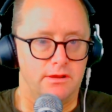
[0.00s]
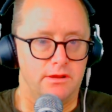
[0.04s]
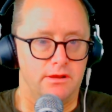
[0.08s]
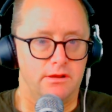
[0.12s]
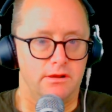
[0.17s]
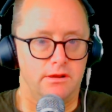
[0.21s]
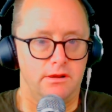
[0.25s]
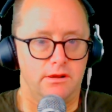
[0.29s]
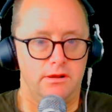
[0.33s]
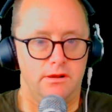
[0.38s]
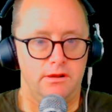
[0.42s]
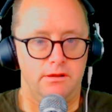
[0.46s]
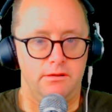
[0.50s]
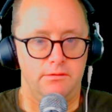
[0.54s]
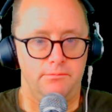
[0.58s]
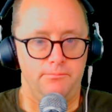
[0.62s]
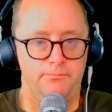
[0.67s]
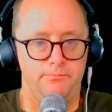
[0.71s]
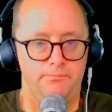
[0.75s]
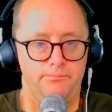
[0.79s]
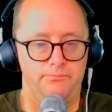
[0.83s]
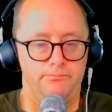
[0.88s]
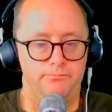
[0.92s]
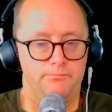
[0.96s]

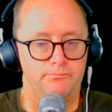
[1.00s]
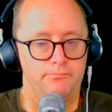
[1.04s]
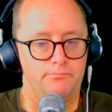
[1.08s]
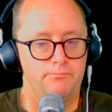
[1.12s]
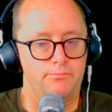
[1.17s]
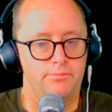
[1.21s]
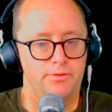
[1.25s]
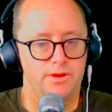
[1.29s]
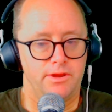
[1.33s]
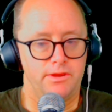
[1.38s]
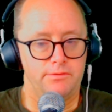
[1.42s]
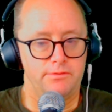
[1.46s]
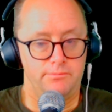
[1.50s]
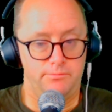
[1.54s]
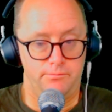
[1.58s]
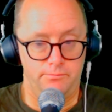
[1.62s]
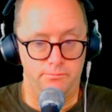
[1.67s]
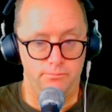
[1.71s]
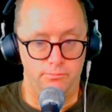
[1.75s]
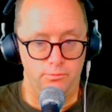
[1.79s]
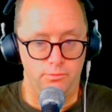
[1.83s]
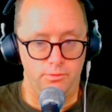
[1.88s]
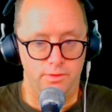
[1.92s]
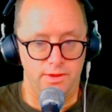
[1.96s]
But
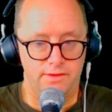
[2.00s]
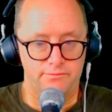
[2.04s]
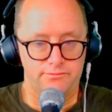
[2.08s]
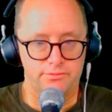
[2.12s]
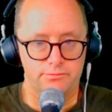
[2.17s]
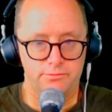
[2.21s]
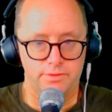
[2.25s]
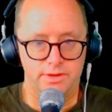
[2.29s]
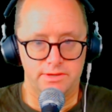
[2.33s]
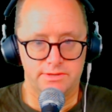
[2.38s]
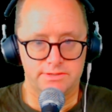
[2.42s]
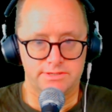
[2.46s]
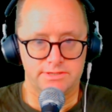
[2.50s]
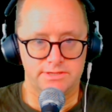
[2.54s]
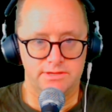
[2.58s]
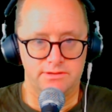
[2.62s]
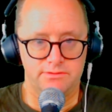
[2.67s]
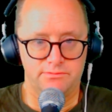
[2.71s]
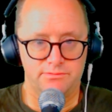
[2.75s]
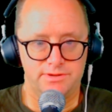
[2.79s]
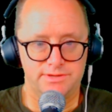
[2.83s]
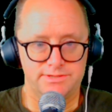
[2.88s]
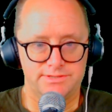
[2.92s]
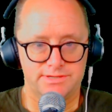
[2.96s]
we'll have to wait and see
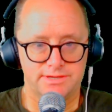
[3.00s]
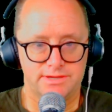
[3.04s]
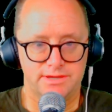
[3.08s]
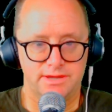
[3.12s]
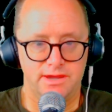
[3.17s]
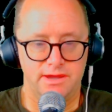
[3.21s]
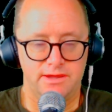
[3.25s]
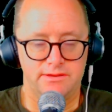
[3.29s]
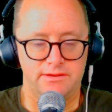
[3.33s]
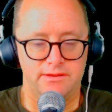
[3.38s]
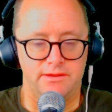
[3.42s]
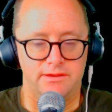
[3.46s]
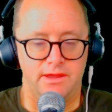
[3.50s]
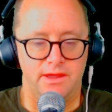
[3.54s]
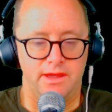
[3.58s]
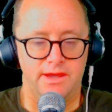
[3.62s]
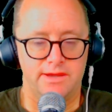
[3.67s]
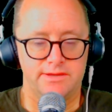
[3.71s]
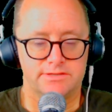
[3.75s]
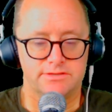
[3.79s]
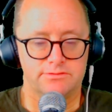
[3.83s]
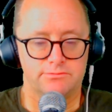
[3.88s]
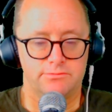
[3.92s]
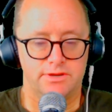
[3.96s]
once again
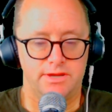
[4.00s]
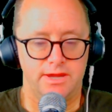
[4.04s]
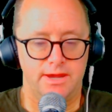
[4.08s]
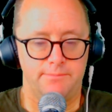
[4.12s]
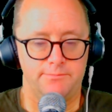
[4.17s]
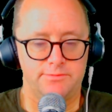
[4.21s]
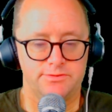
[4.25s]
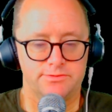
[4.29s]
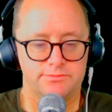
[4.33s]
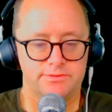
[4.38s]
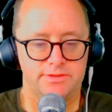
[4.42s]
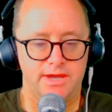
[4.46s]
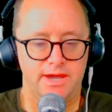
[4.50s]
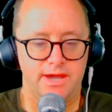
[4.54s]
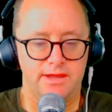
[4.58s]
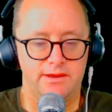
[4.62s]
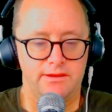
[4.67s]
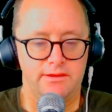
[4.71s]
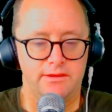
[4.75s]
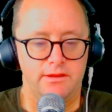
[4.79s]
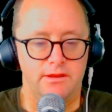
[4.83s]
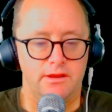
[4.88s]
as to what happens with that.